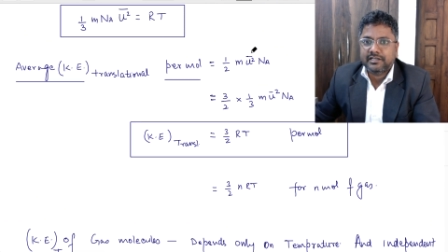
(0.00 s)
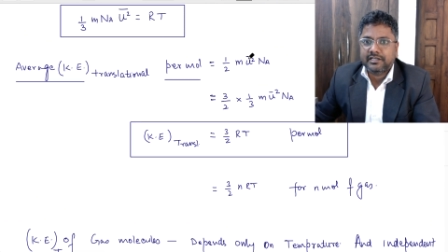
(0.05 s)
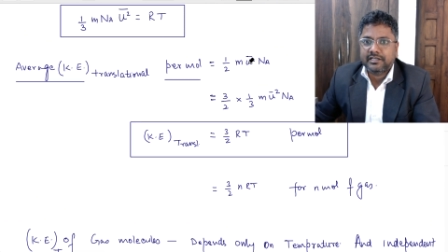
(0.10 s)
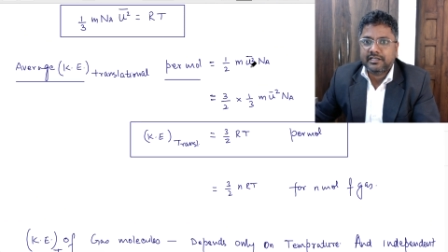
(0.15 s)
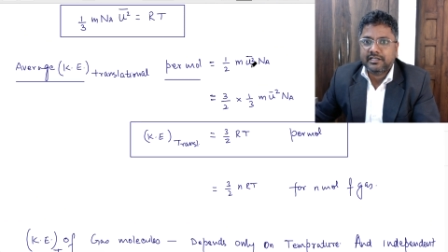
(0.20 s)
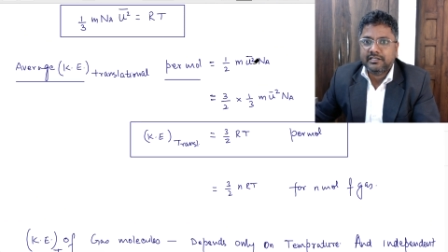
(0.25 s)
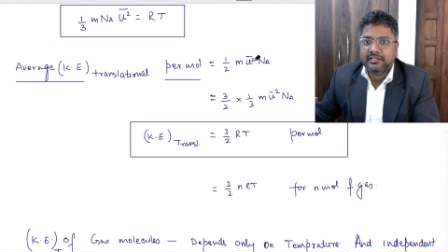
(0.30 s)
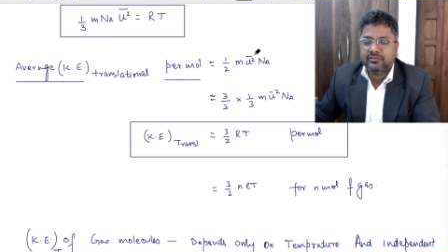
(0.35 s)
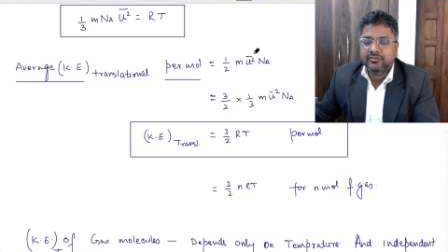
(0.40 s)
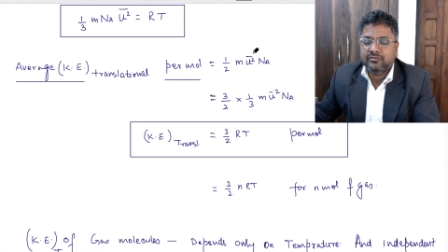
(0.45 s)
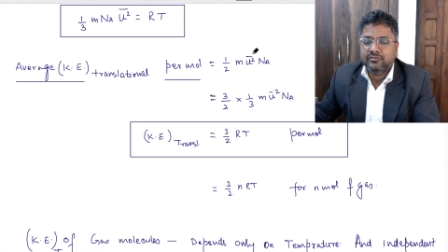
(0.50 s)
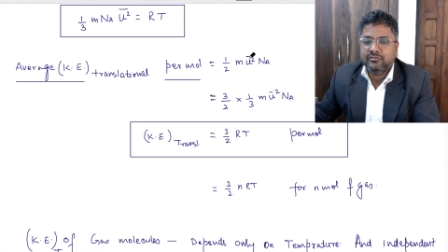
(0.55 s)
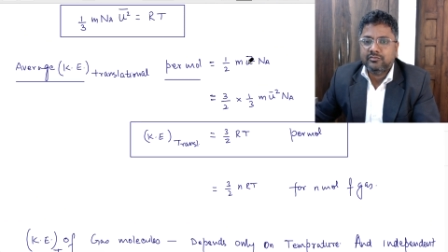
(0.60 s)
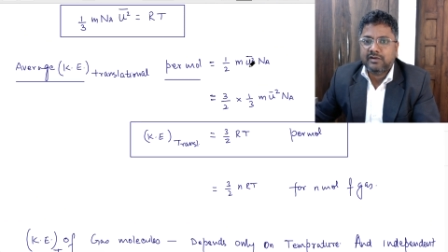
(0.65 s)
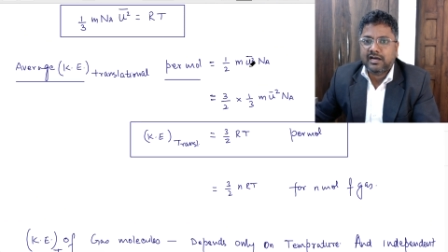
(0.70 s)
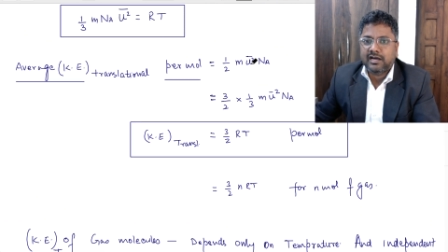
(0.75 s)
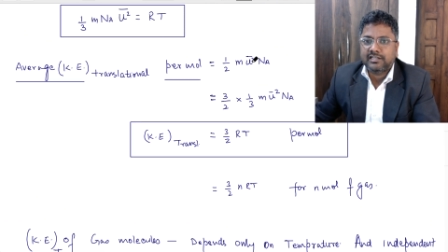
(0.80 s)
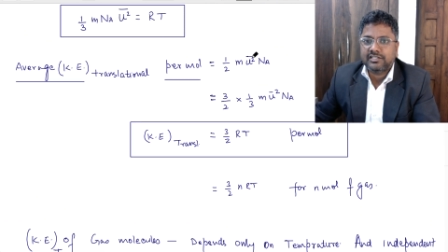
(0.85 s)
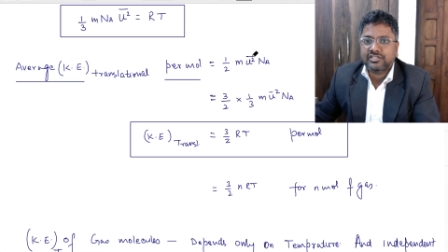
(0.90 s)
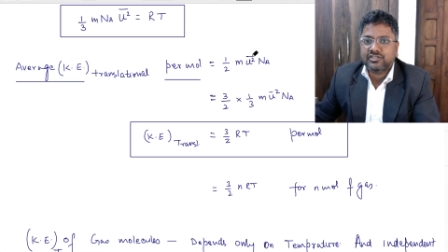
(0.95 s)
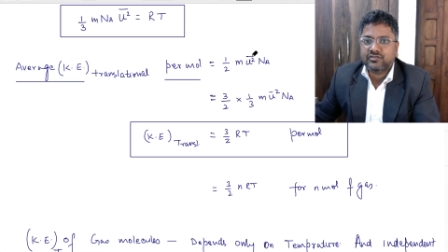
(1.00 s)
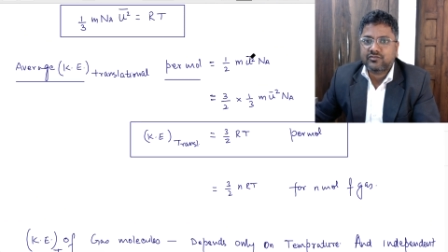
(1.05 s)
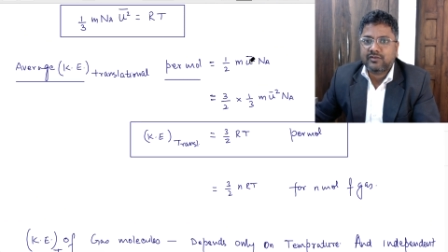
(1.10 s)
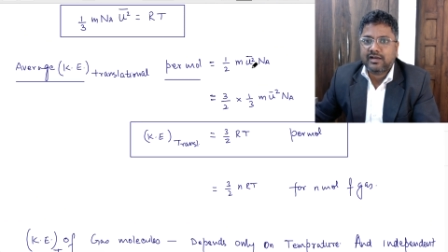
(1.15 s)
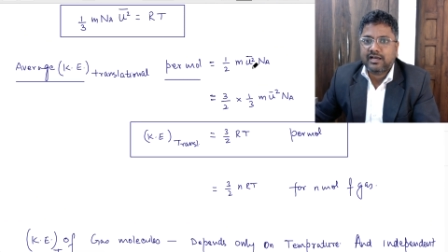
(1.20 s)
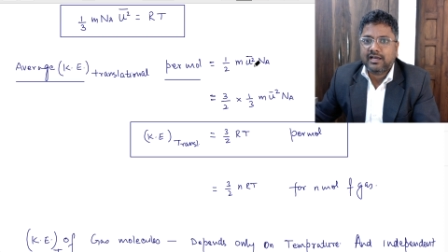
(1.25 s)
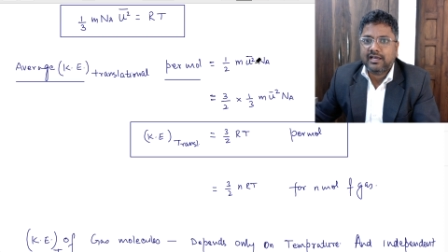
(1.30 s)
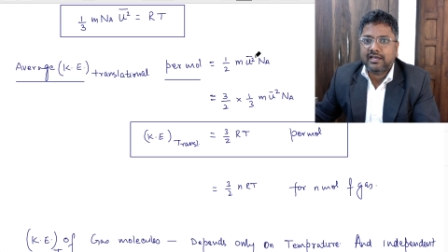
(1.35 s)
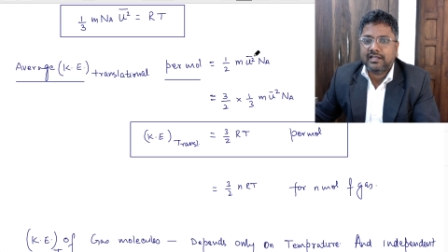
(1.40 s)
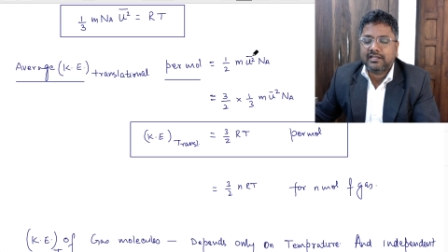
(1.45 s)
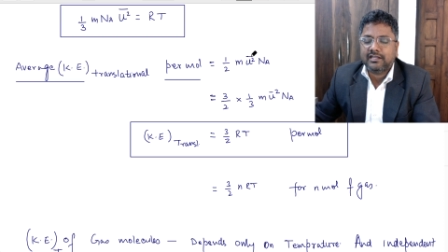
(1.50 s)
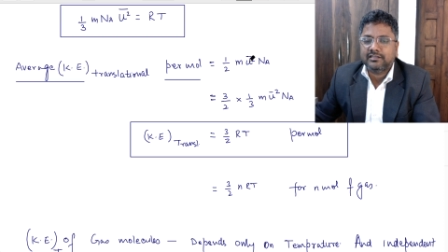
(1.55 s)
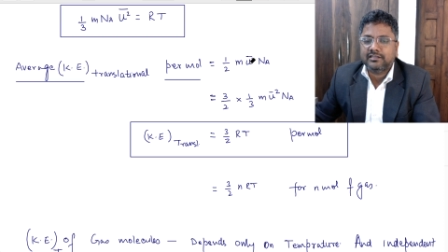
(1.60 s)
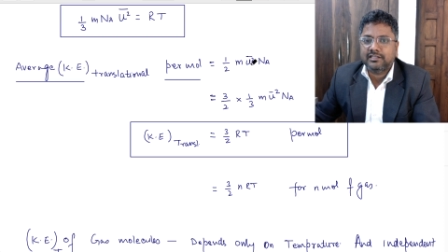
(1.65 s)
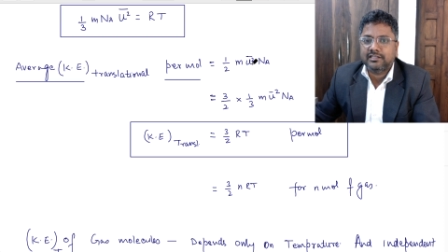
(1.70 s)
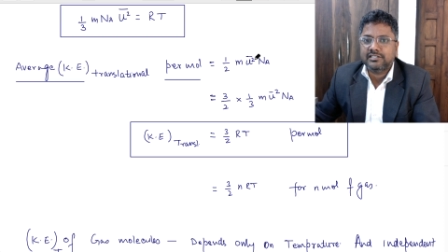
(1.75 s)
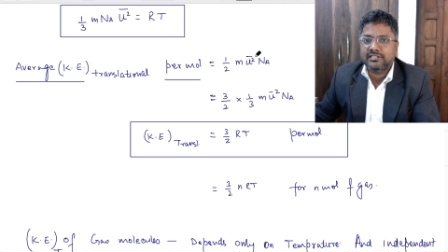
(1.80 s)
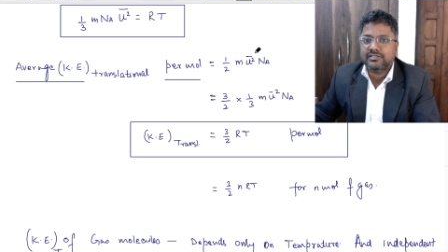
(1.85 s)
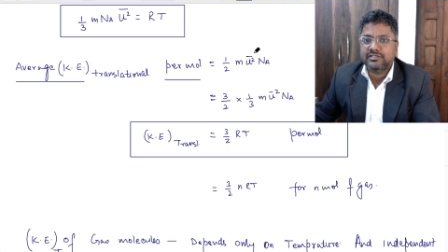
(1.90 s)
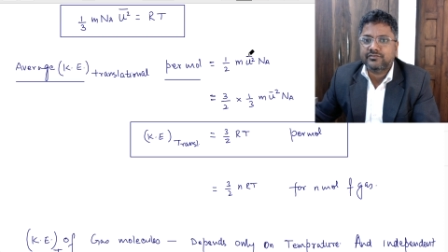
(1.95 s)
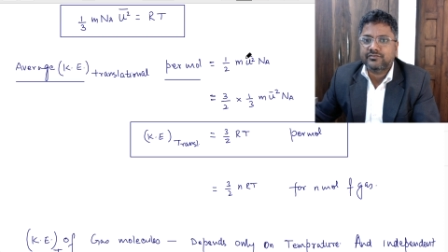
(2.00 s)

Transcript: U bar square, this